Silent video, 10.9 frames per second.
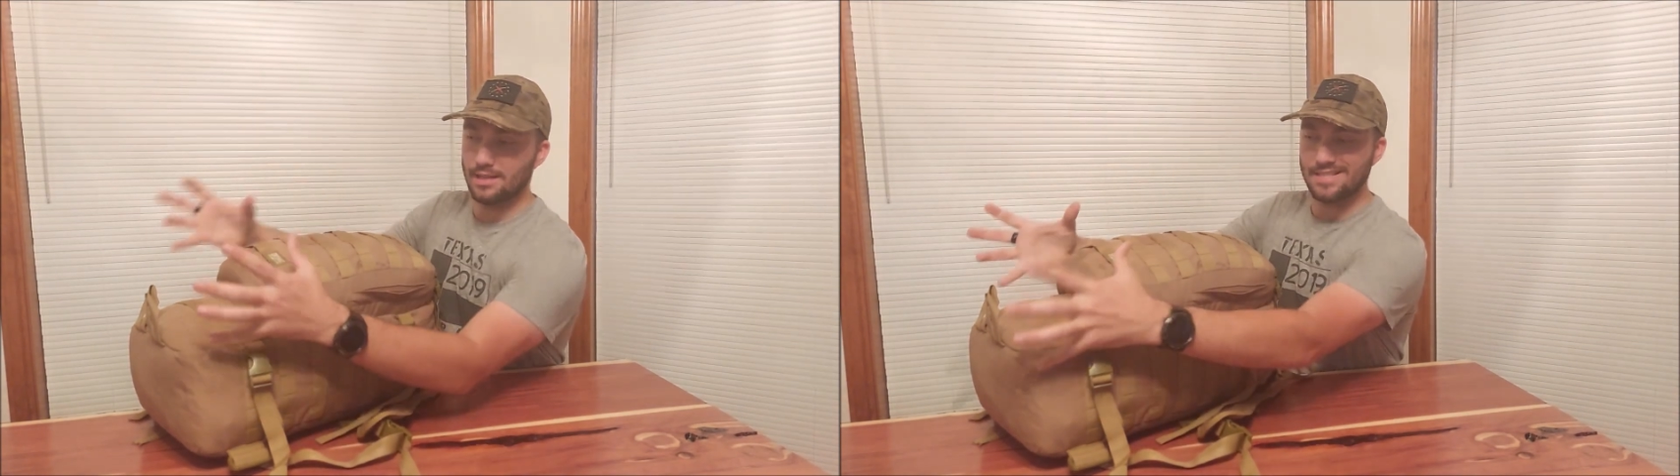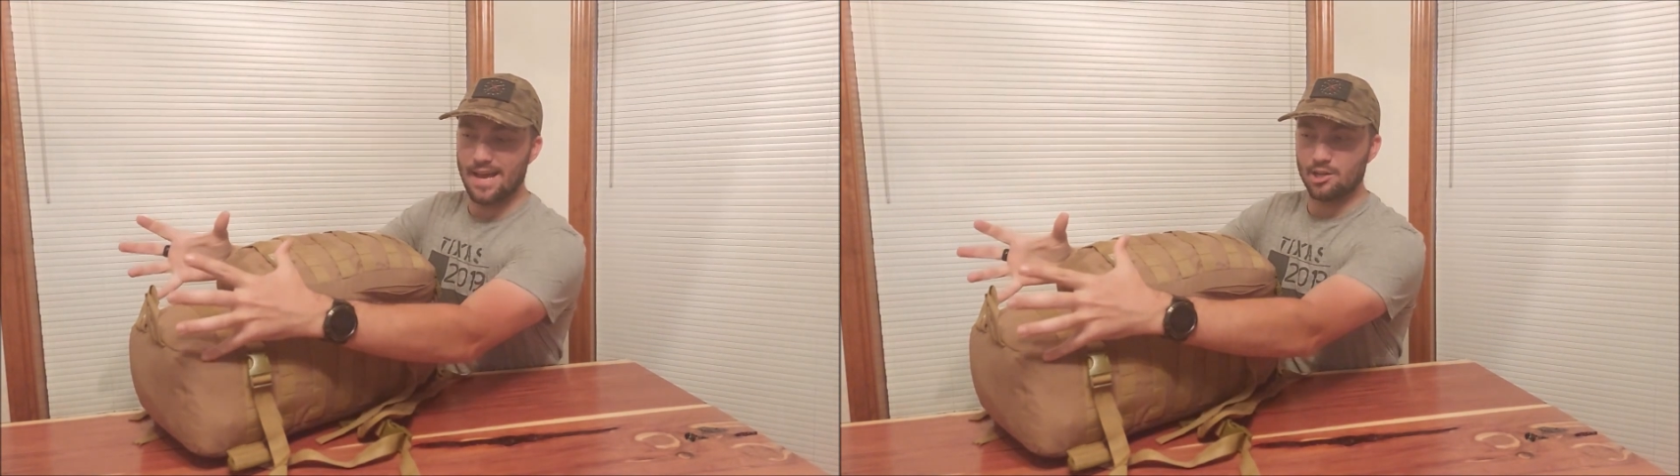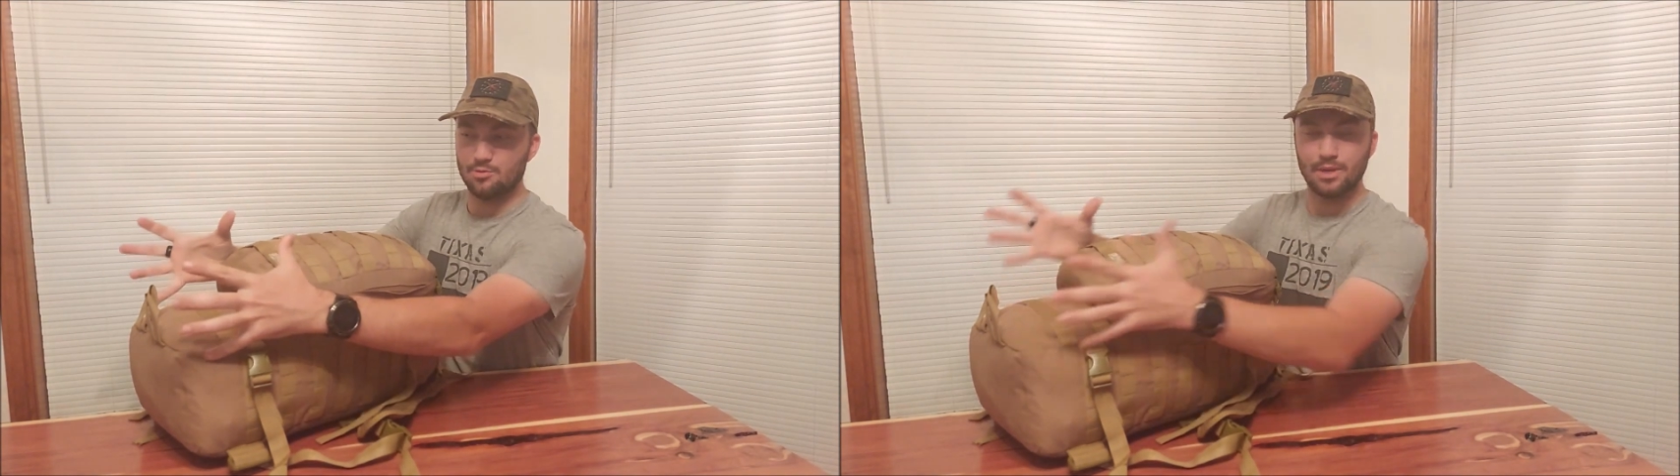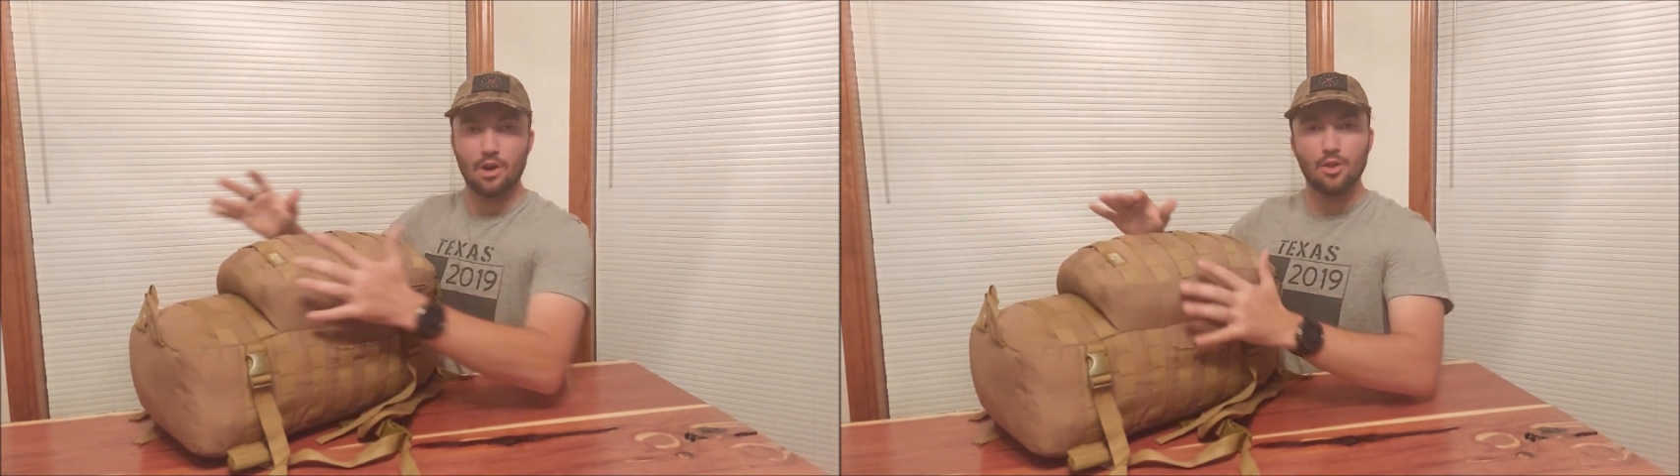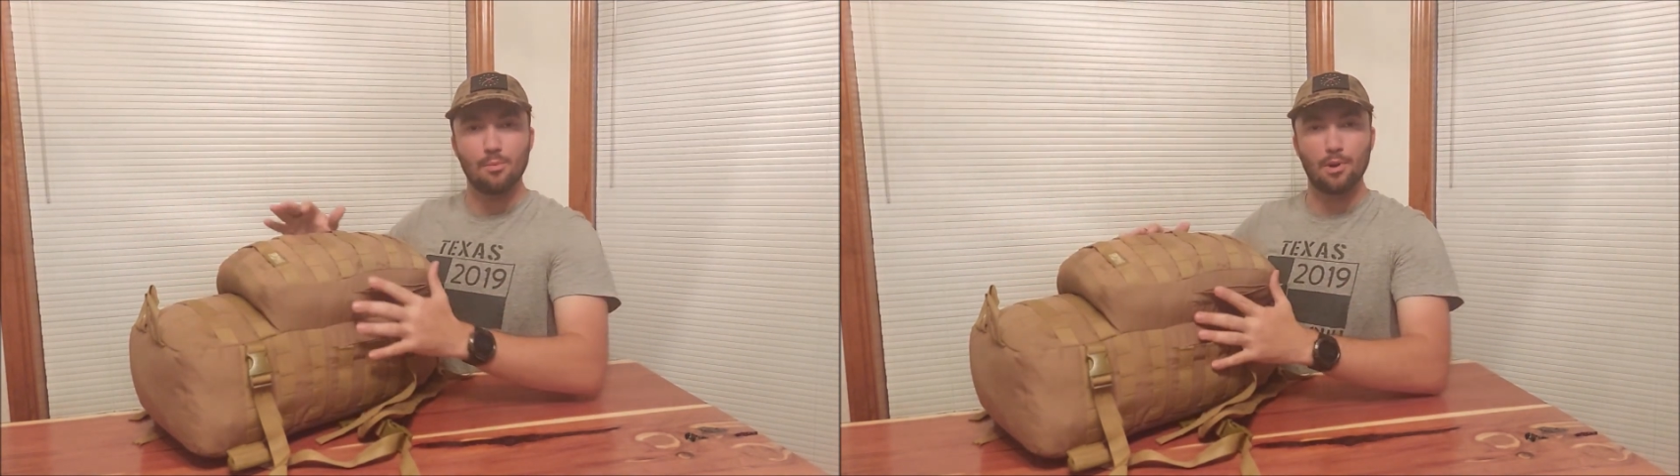
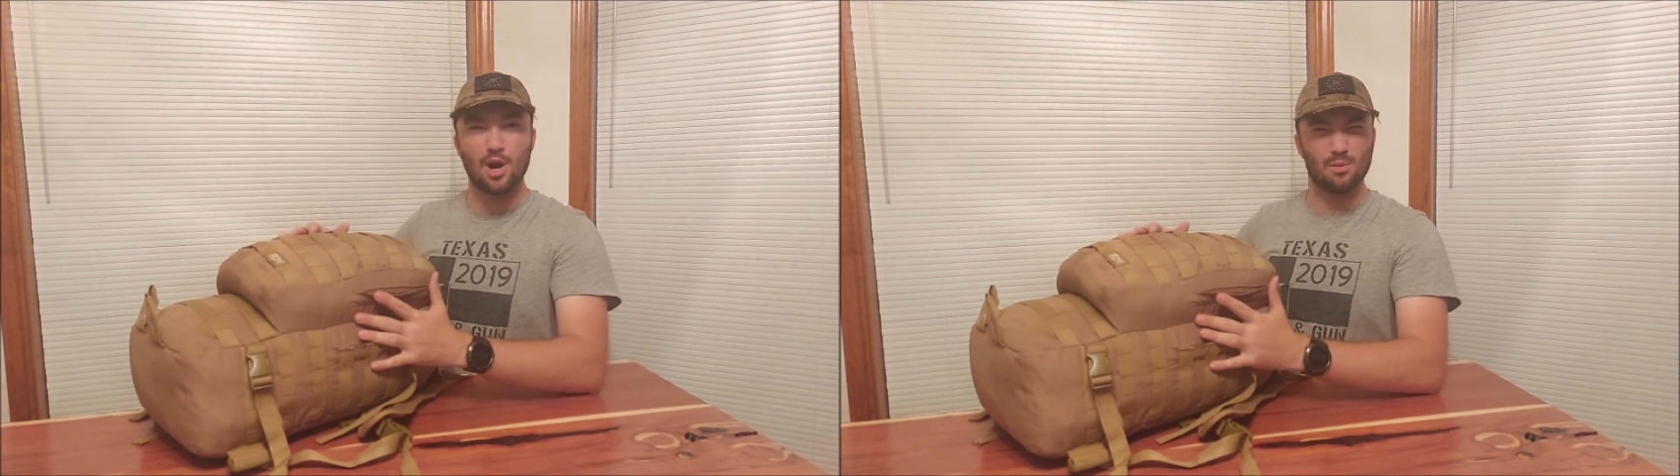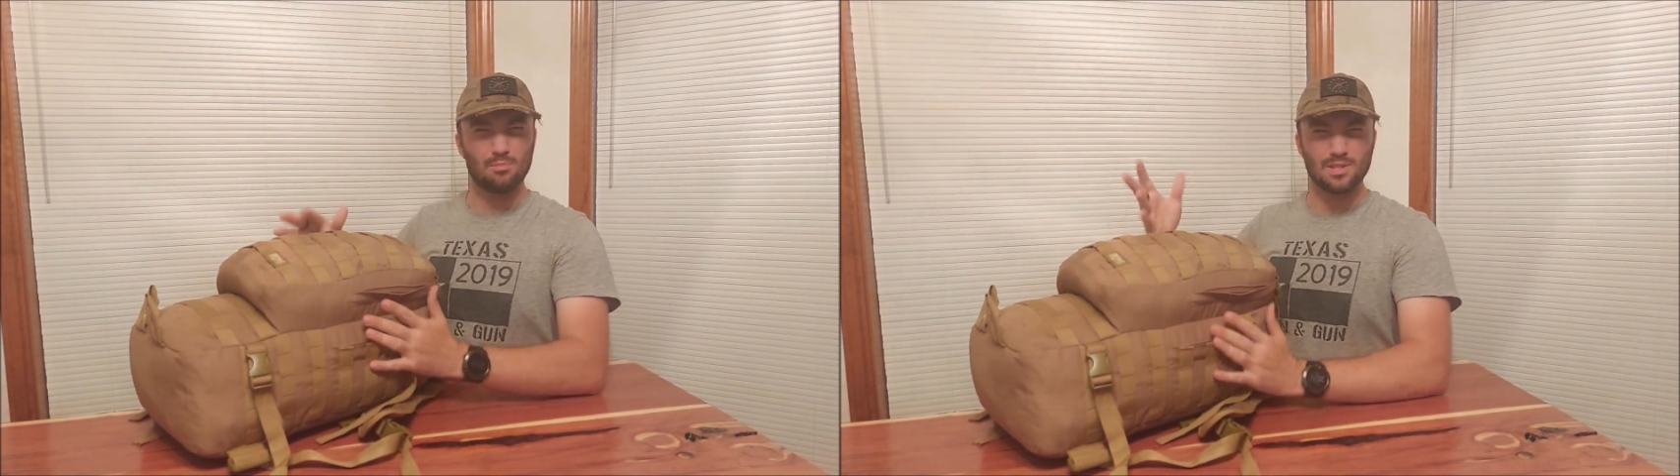attachment on the bottom,